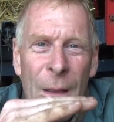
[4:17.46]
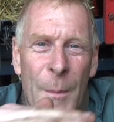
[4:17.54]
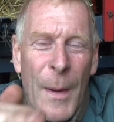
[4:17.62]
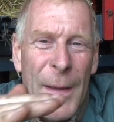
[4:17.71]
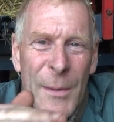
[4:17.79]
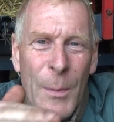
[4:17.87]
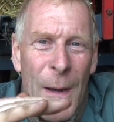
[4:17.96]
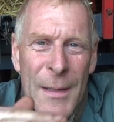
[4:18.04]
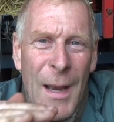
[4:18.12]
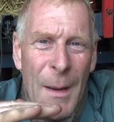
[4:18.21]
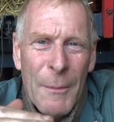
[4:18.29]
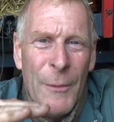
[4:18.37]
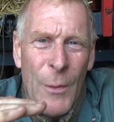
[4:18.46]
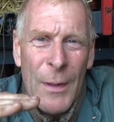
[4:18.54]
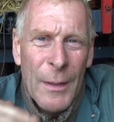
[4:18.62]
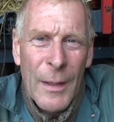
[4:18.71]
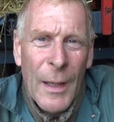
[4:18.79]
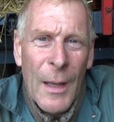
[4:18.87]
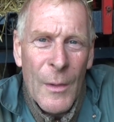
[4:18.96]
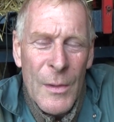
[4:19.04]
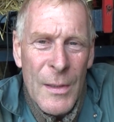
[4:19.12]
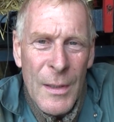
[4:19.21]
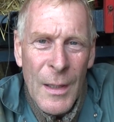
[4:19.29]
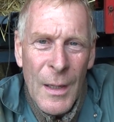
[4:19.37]
base wears out before anything
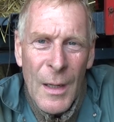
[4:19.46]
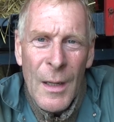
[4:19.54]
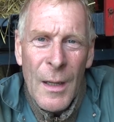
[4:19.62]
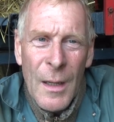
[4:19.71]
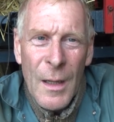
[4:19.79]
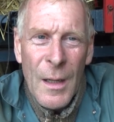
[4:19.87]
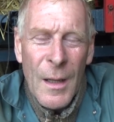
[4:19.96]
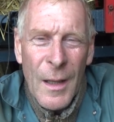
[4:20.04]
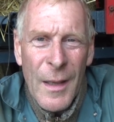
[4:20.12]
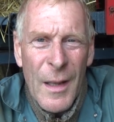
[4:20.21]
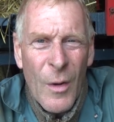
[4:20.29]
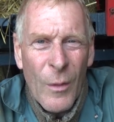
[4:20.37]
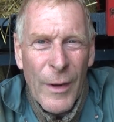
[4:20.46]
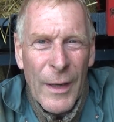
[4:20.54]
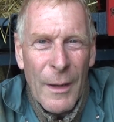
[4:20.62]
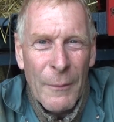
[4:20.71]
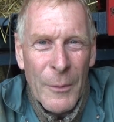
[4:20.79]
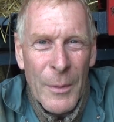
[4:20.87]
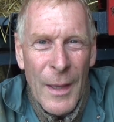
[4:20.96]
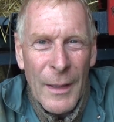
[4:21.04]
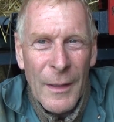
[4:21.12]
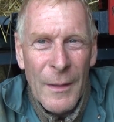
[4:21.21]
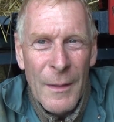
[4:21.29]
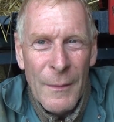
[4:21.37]
else. And they're not very comfortable
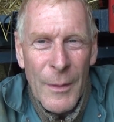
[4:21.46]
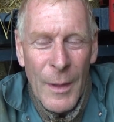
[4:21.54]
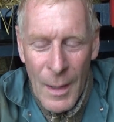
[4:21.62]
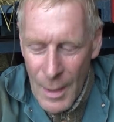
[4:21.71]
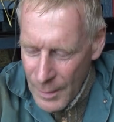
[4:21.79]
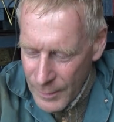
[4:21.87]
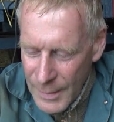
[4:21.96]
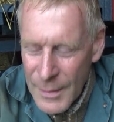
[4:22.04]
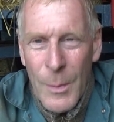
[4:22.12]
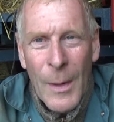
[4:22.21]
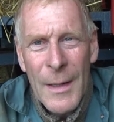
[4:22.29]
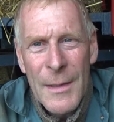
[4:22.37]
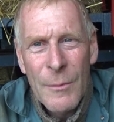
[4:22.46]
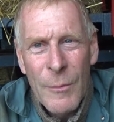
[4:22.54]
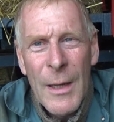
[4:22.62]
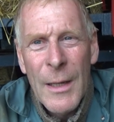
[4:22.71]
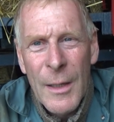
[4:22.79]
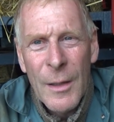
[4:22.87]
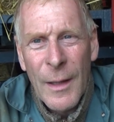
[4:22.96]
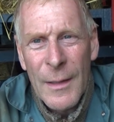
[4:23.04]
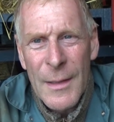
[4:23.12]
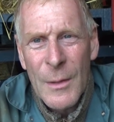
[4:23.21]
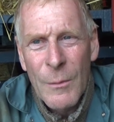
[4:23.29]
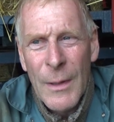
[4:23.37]
then. These wellies are really good. They're
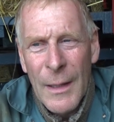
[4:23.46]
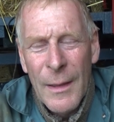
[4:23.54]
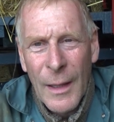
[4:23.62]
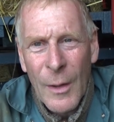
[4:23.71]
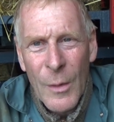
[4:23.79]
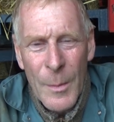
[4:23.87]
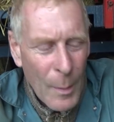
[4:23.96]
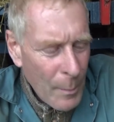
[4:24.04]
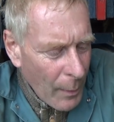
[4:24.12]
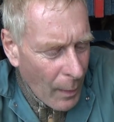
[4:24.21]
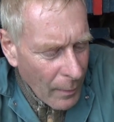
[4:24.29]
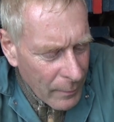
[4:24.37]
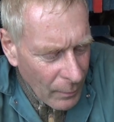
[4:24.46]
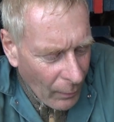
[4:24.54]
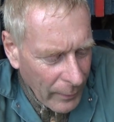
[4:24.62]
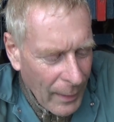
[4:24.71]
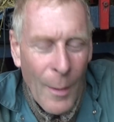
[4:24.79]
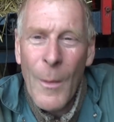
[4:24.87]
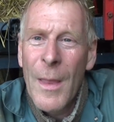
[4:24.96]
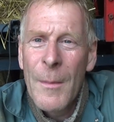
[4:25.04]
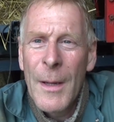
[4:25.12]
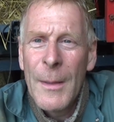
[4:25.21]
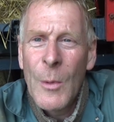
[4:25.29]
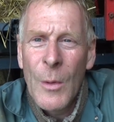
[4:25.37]
still really thick on the bottom, but I can't wear
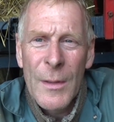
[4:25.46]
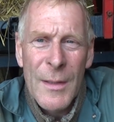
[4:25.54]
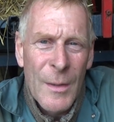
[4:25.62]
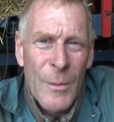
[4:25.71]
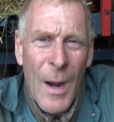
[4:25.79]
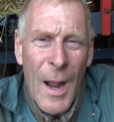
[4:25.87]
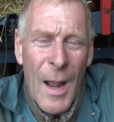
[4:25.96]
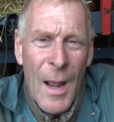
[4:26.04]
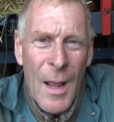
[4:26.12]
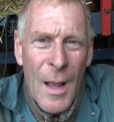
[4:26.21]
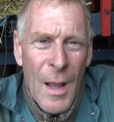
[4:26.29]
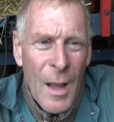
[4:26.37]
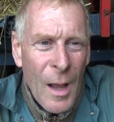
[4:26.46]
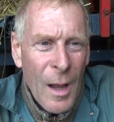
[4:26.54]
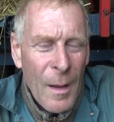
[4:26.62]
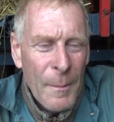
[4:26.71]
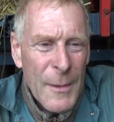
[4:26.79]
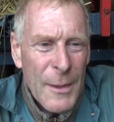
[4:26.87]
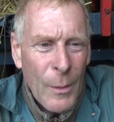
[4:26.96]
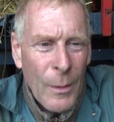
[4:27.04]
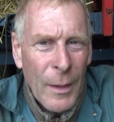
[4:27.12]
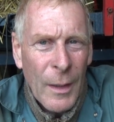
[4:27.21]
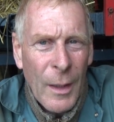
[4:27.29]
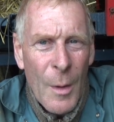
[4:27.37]
them anymore. They're too wet. So
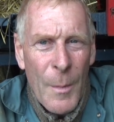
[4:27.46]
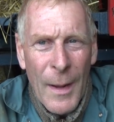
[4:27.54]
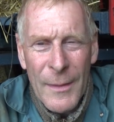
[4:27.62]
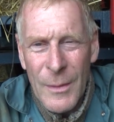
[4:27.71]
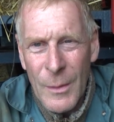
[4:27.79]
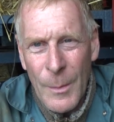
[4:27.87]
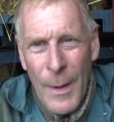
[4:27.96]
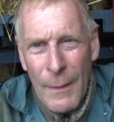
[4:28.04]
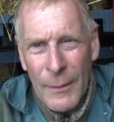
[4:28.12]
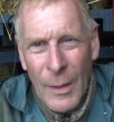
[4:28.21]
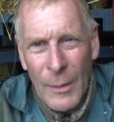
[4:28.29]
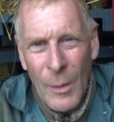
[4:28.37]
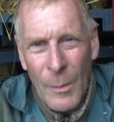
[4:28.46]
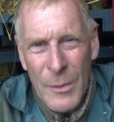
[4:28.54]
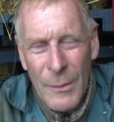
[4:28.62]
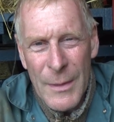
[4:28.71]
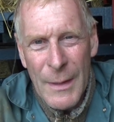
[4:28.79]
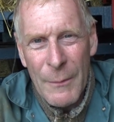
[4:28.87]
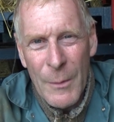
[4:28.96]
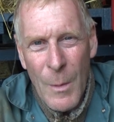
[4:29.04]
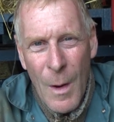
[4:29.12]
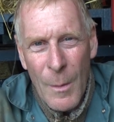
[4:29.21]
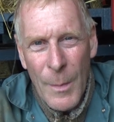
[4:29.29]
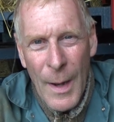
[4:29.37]
I'm going to go back to a pair of Dunlops I was given a
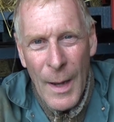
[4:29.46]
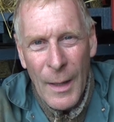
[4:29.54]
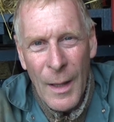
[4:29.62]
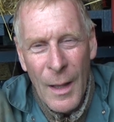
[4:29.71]
while back.